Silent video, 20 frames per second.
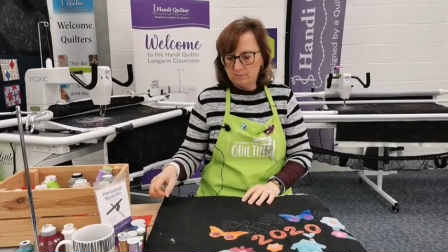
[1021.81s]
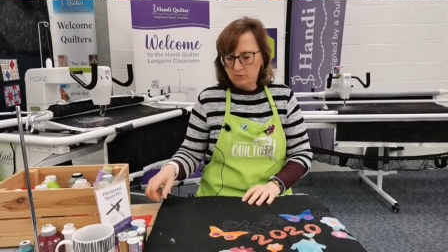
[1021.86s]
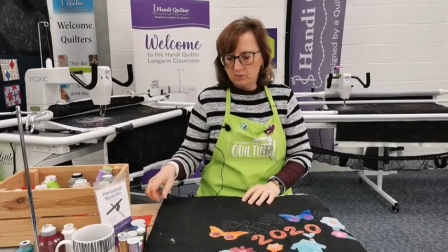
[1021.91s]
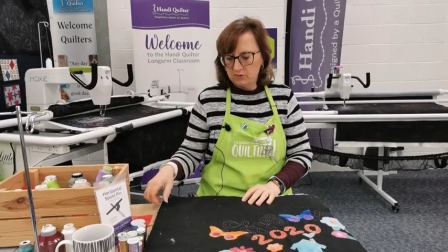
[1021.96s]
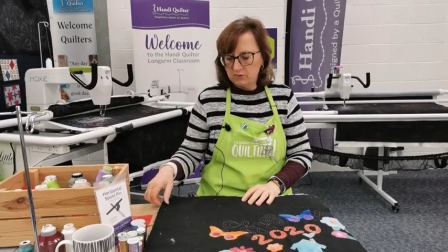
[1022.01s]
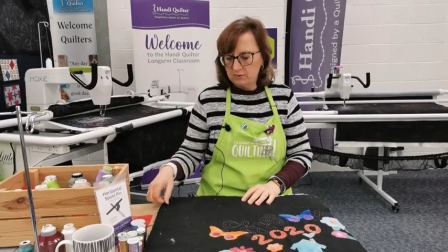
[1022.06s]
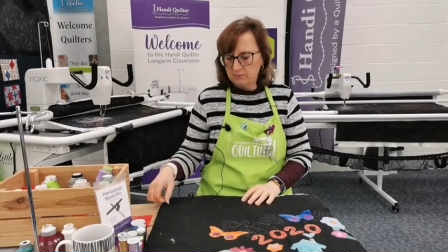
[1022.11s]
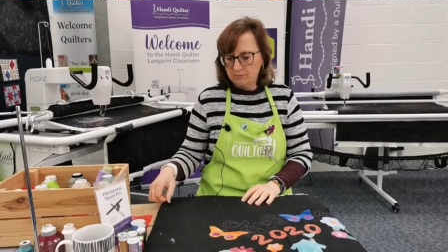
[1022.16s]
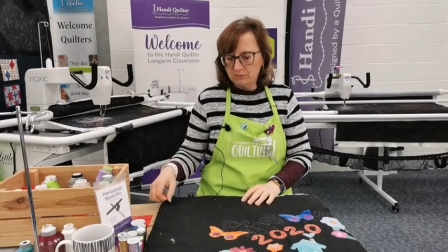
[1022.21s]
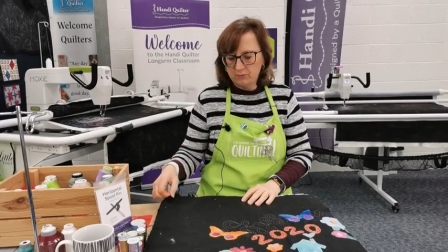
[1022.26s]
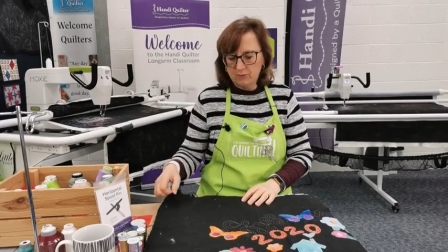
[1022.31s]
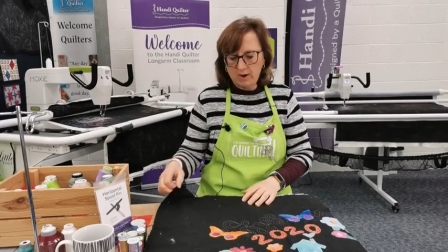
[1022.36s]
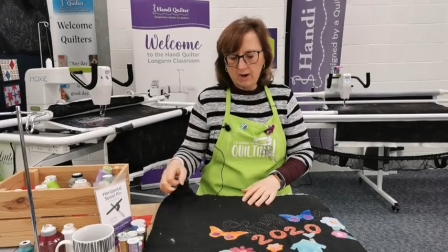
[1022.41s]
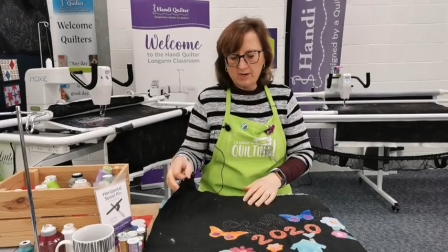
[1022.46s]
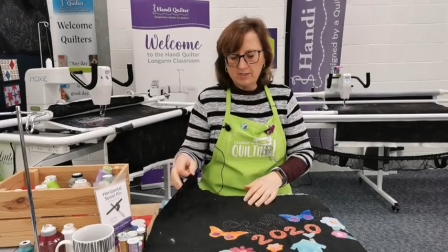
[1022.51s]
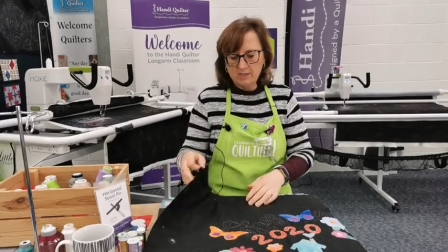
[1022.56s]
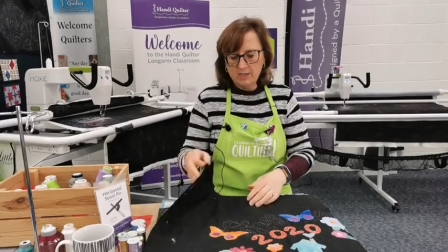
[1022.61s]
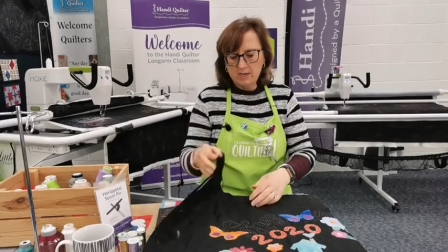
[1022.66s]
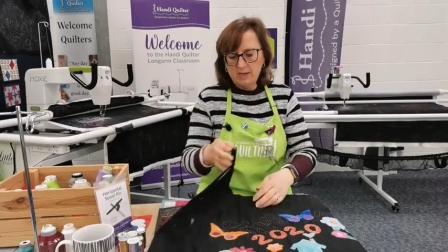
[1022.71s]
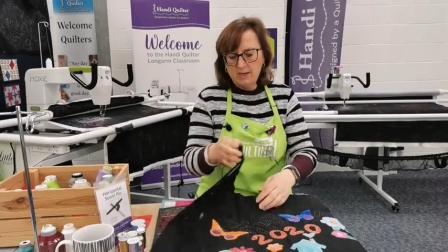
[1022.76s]
and the bottom
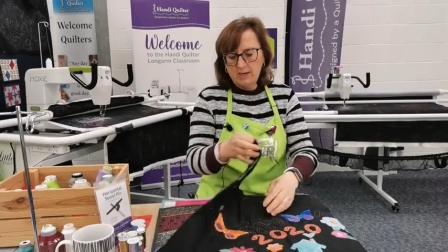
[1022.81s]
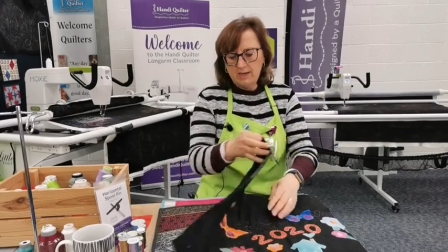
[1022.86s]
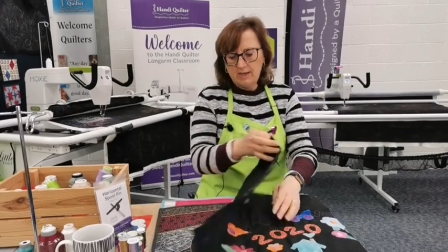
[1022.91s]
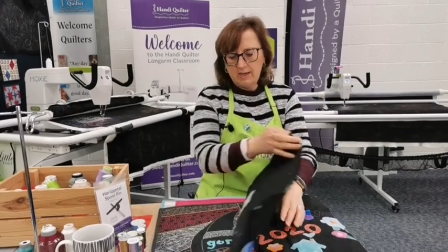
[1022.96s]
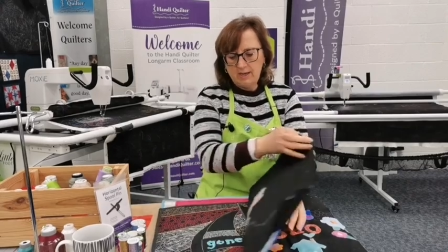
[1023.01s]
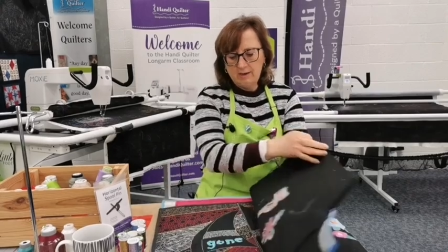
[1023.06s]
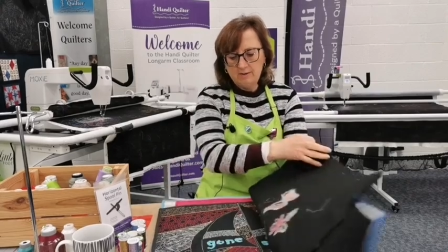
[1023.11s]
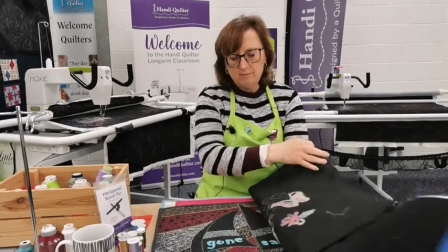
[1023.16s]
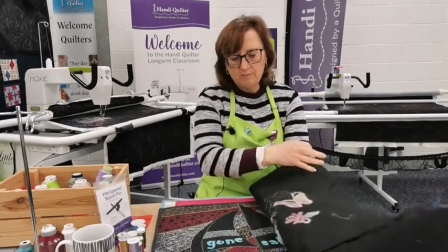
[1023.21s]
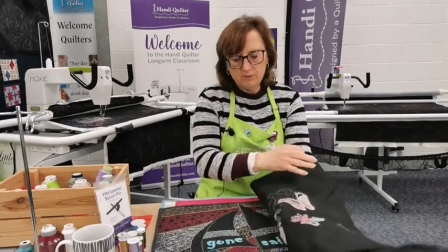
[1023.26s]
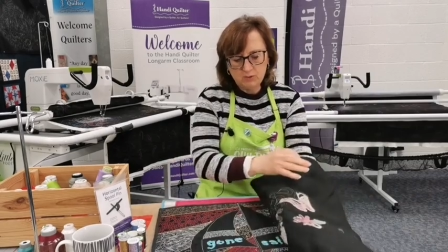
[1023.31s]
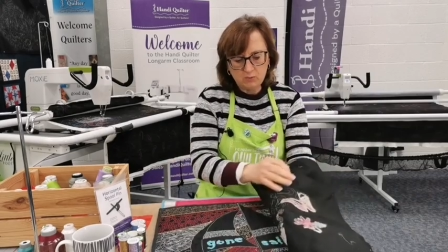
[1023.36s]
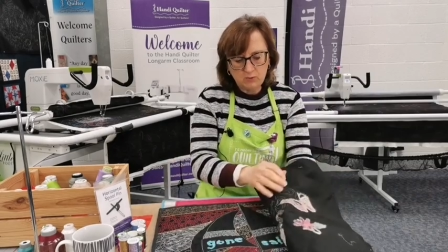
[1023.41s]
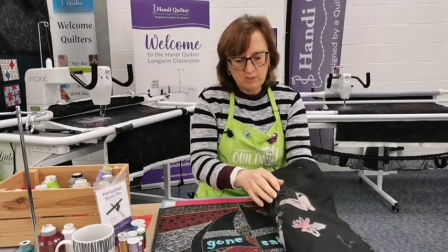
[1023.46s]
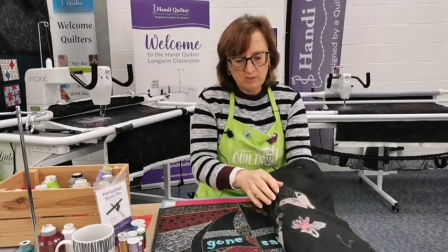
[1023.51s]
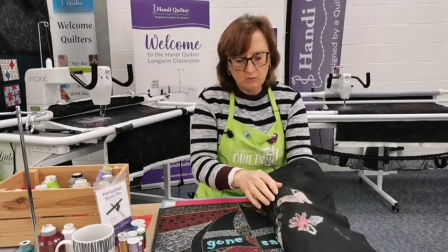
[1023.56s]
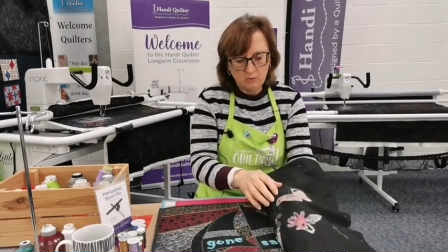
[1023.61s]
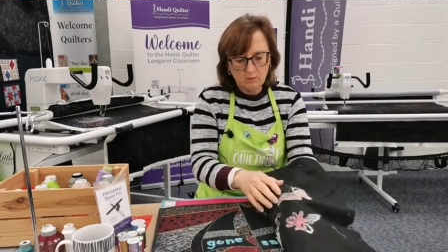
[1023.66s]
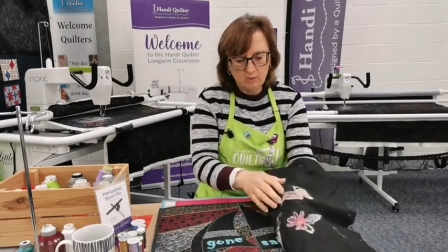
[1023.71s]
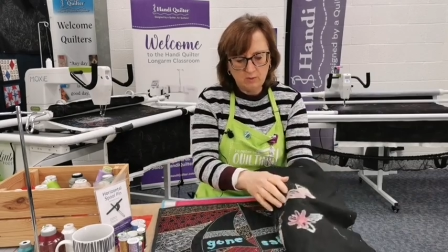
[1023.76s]
thread in
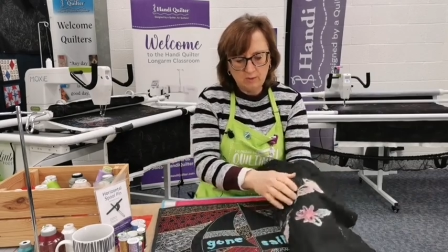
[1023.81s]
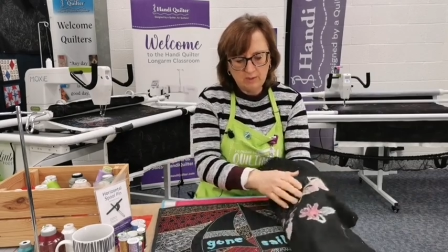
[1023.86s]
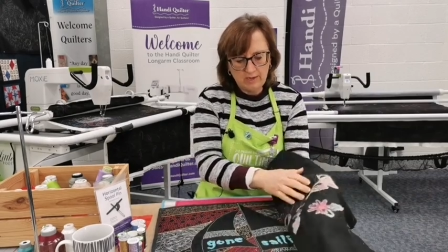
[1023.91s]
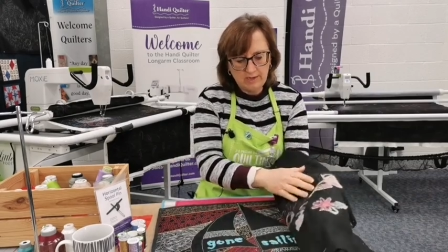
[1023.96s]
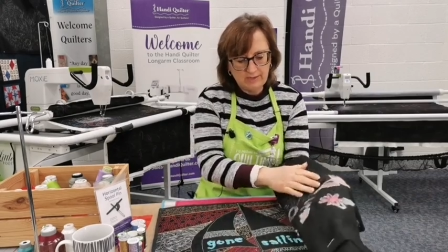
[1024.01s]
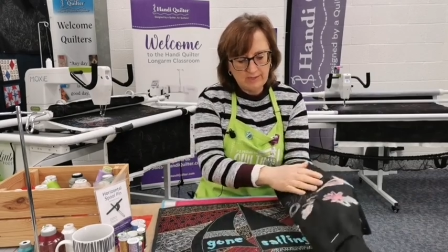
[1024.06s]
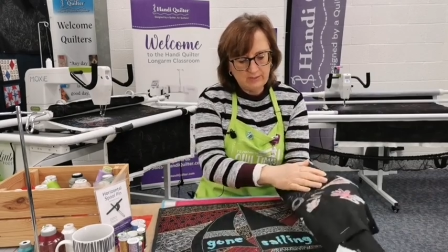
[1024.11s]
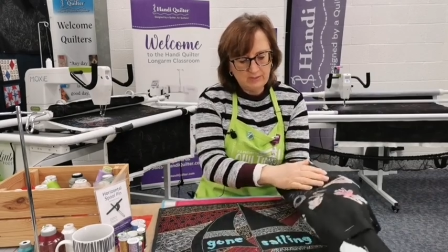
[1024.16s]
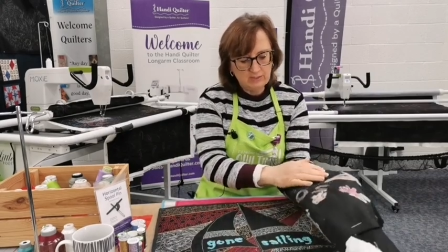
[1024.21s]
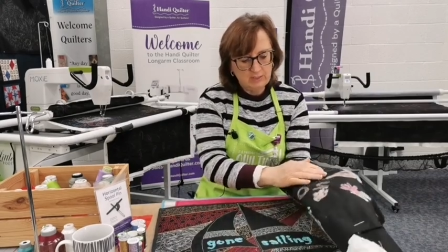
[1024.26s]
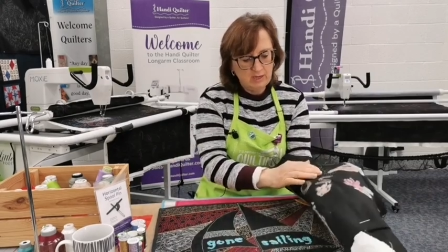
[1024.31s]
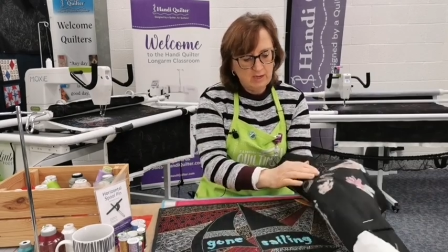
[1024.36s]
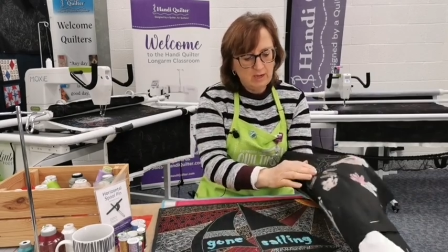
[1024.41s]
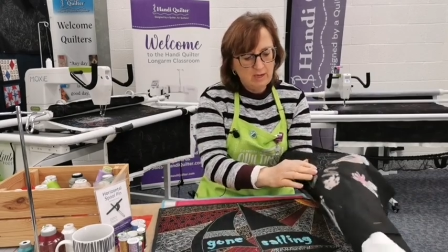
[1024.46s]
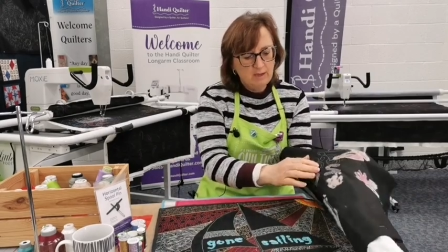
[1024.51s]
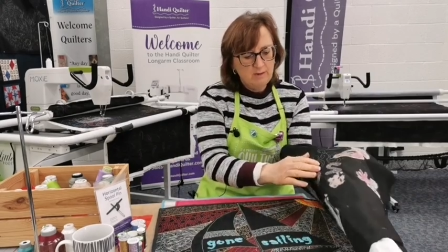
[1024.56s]
between the quilt layers,